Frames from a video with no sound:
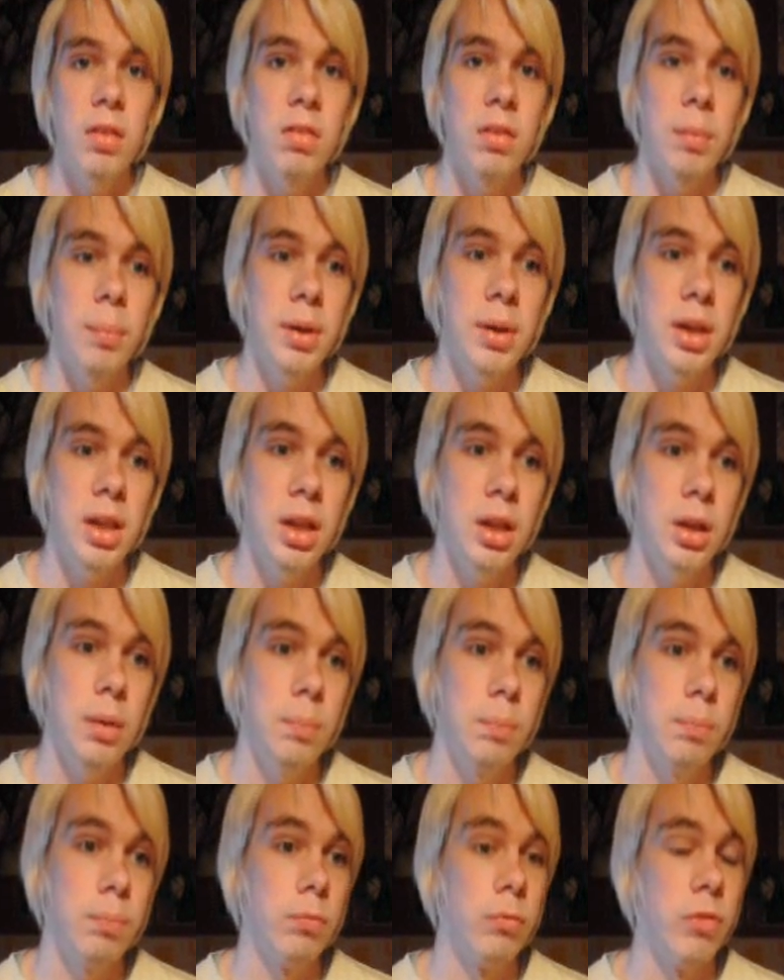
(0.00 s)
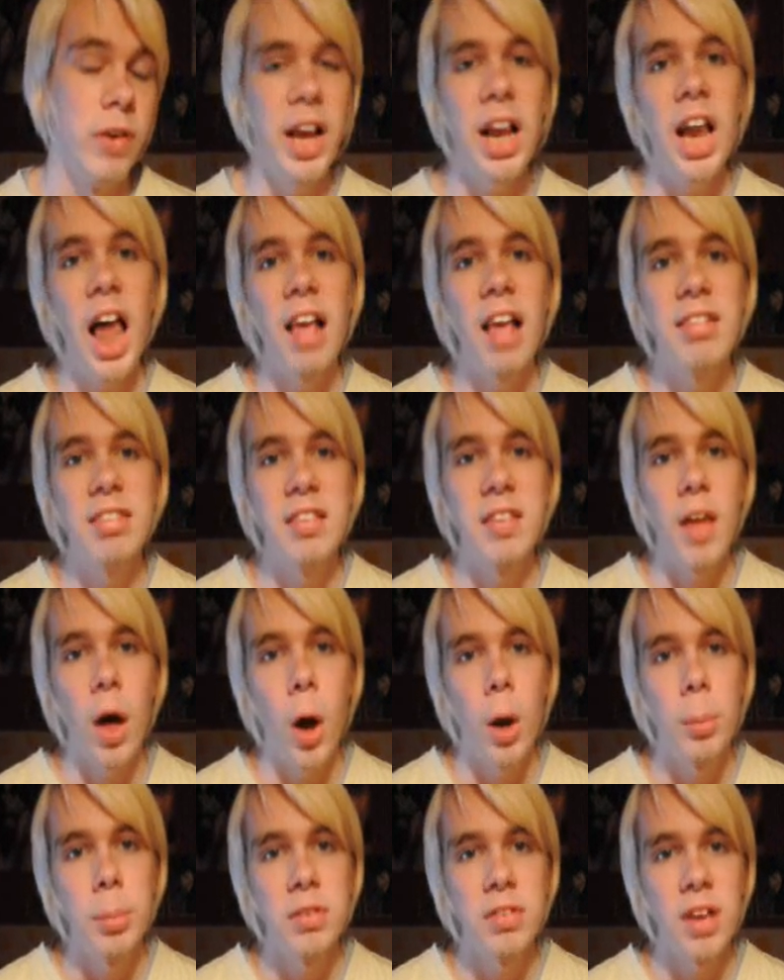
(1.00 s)
somebody realizing they're
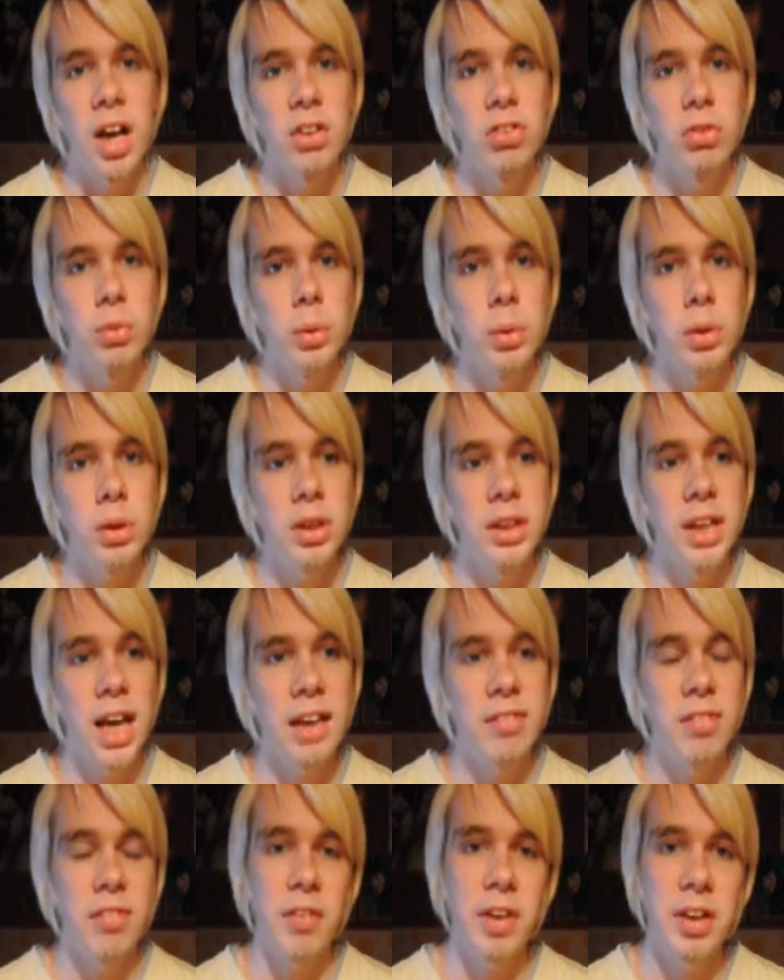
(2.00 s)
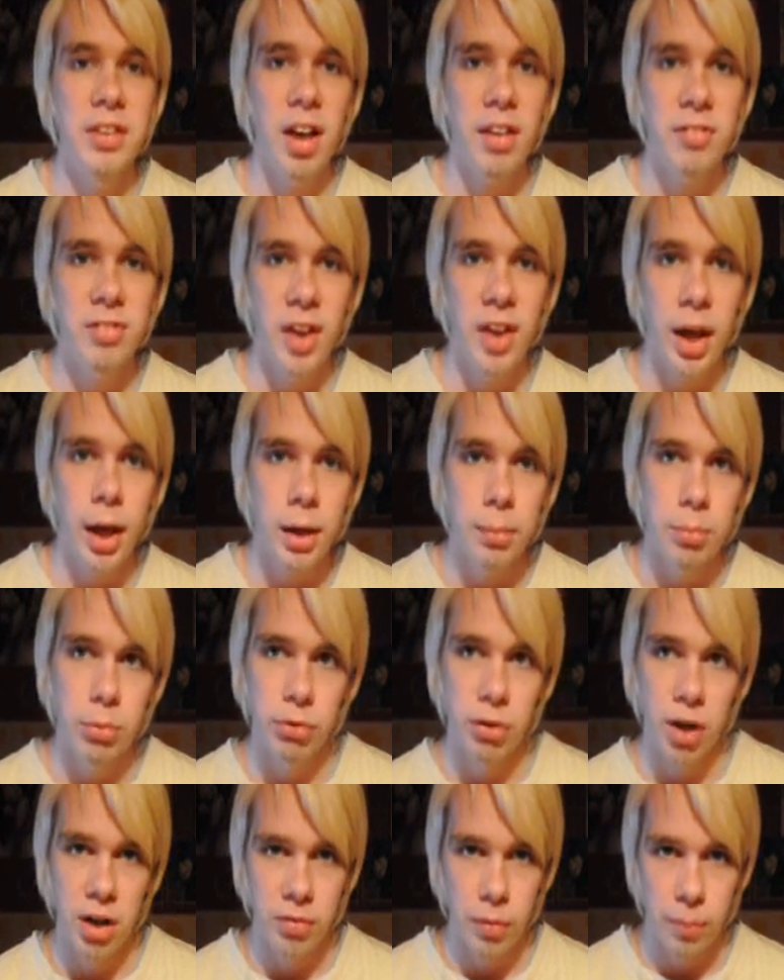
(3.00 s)
homosexual can have a very tough time,
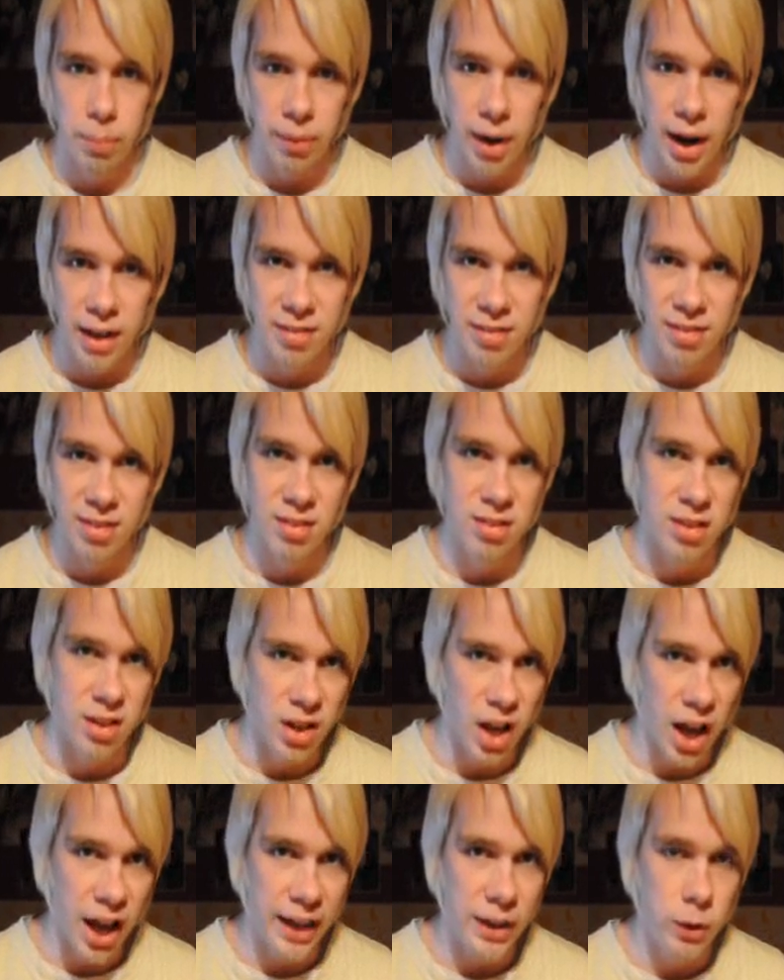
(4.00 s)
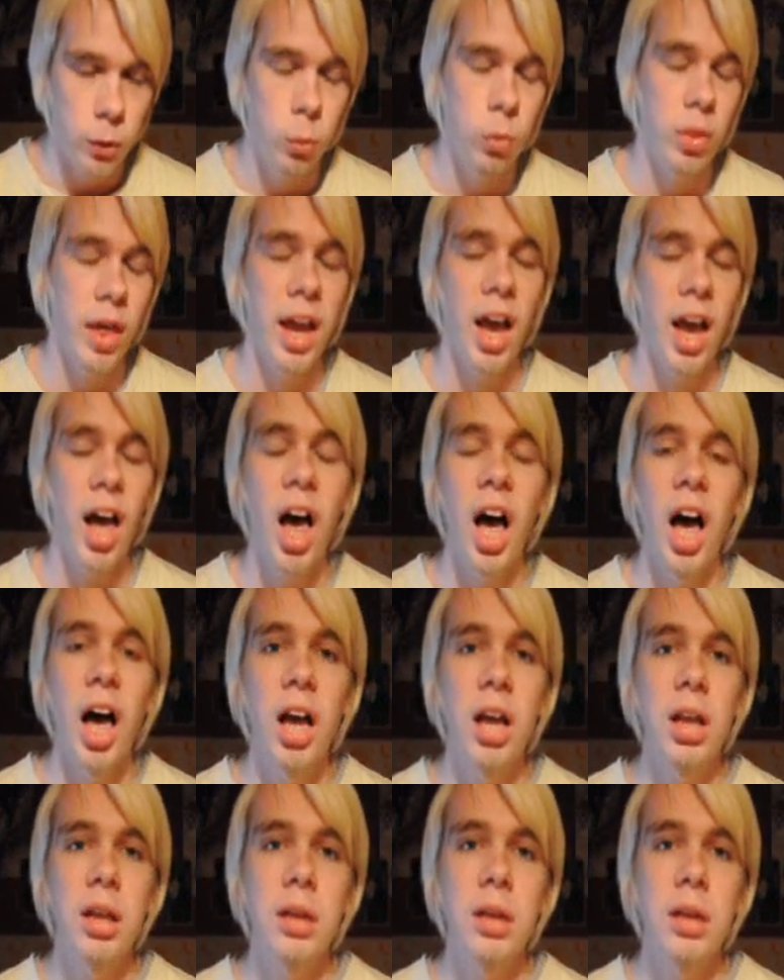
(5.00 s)
try to repress, deny who they are.